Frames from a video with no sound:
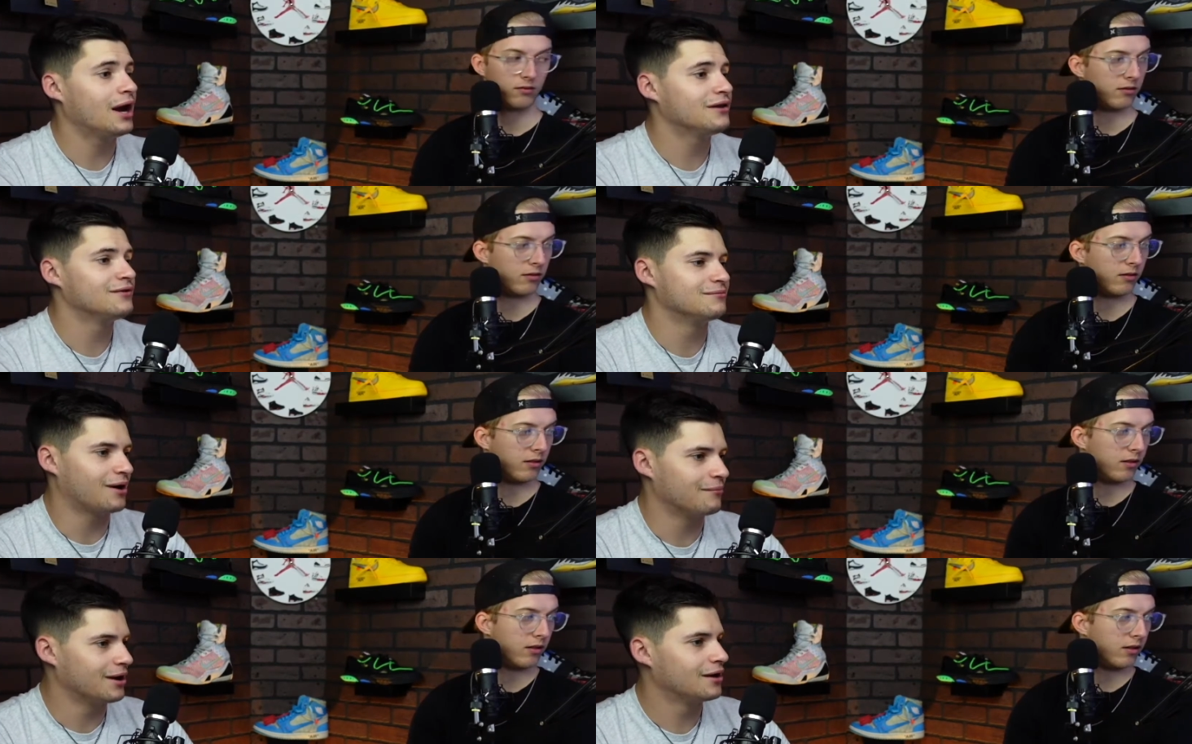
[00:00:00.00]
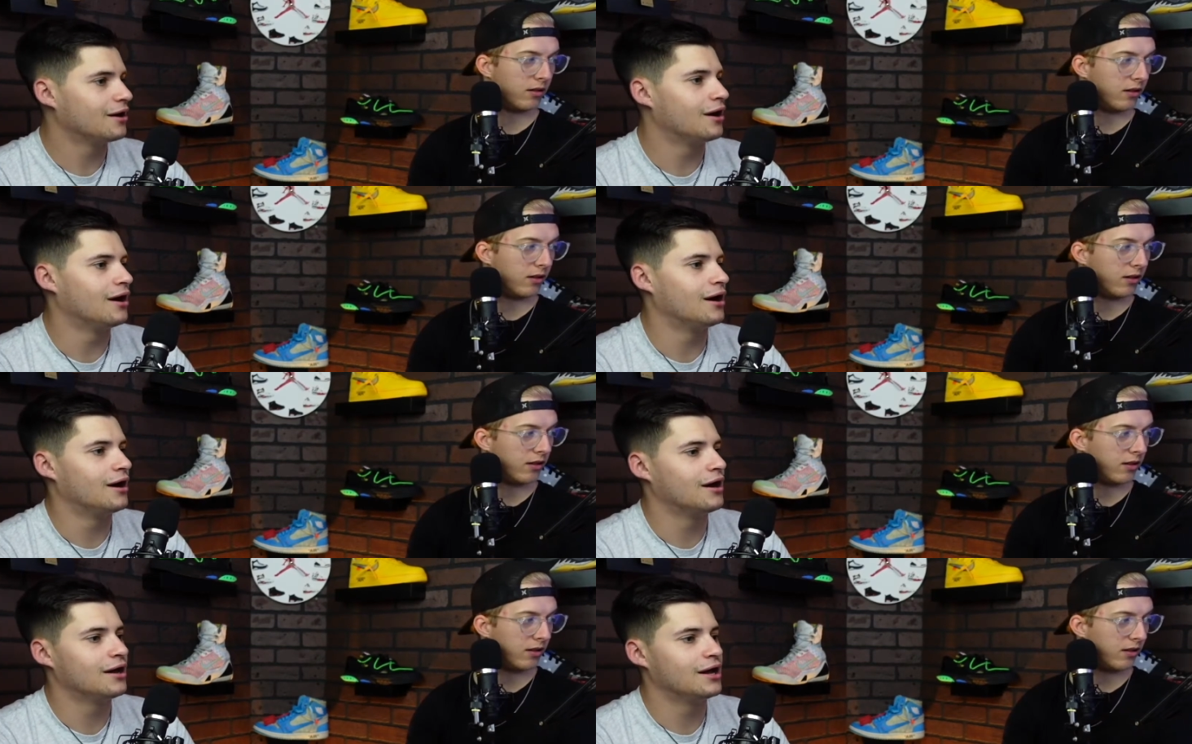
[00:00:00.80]
Speaker 1: even. My bad. Uh,
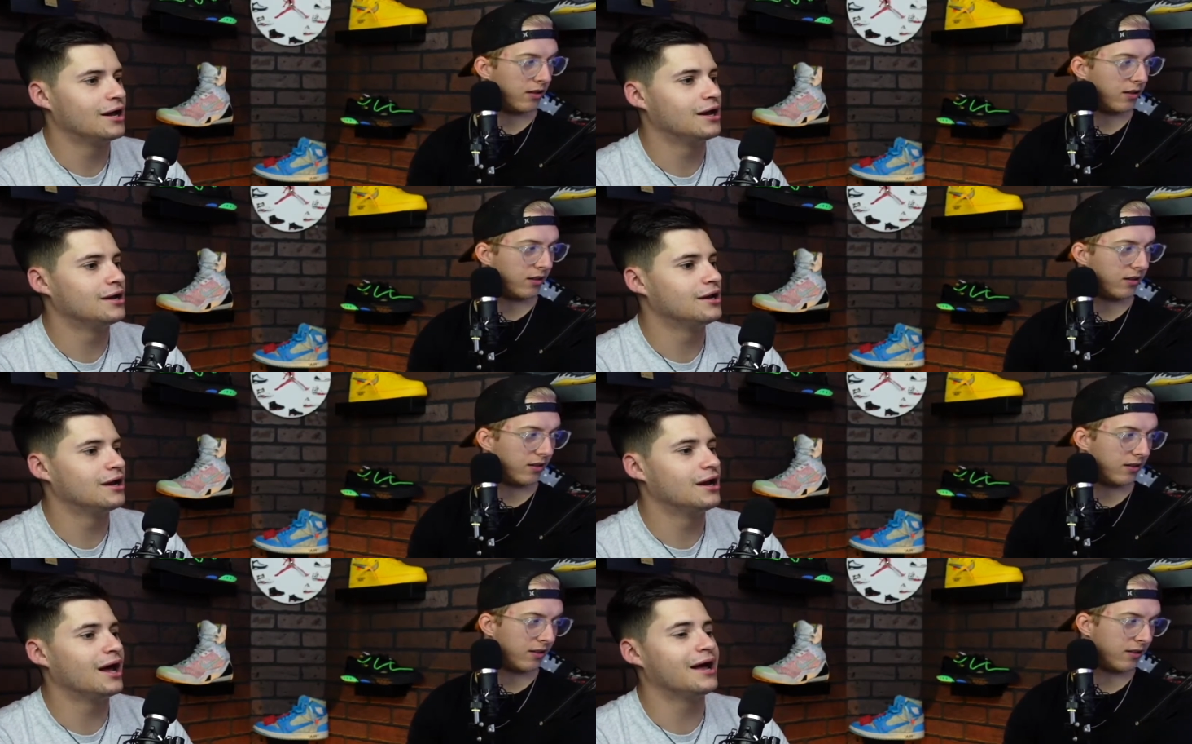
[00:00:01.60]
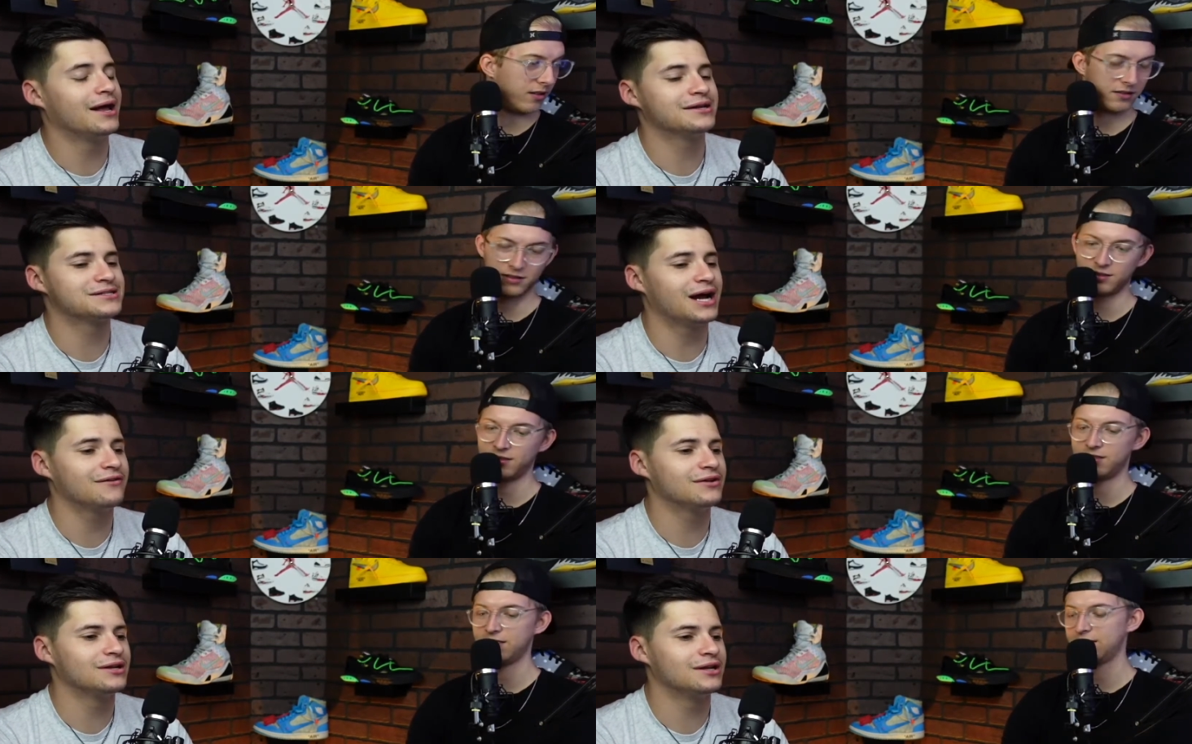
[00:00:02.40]
it's not
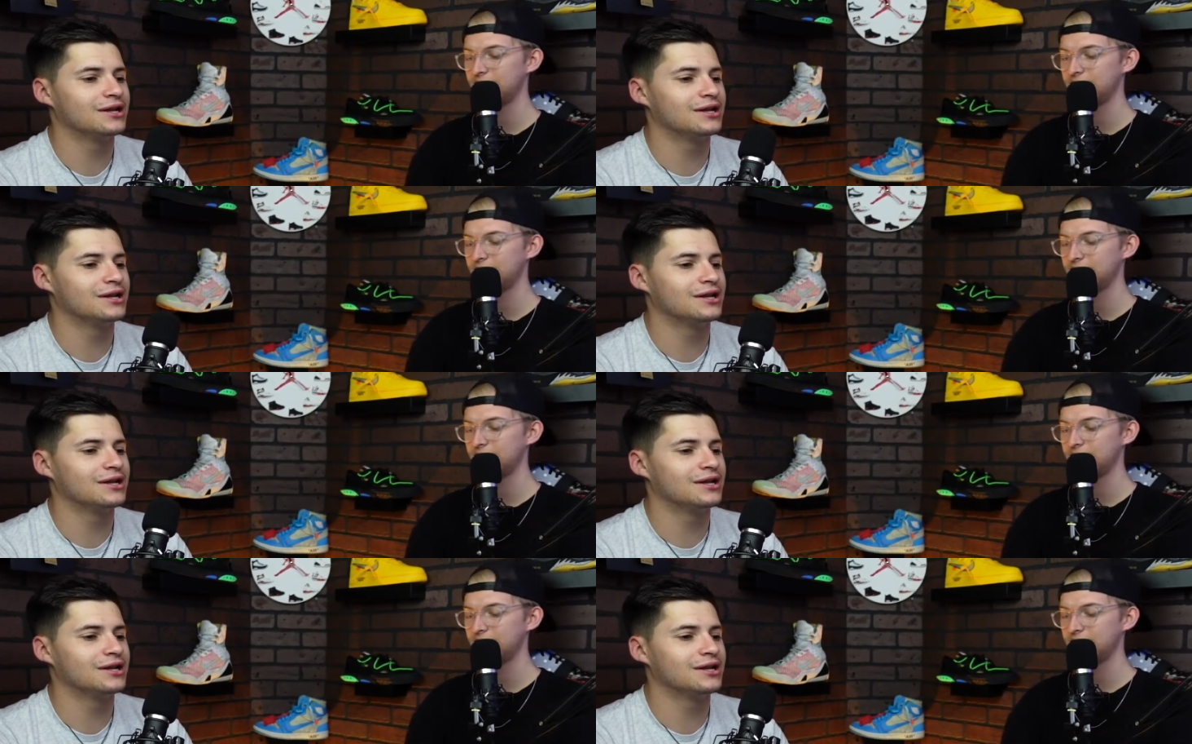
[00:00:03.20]
even.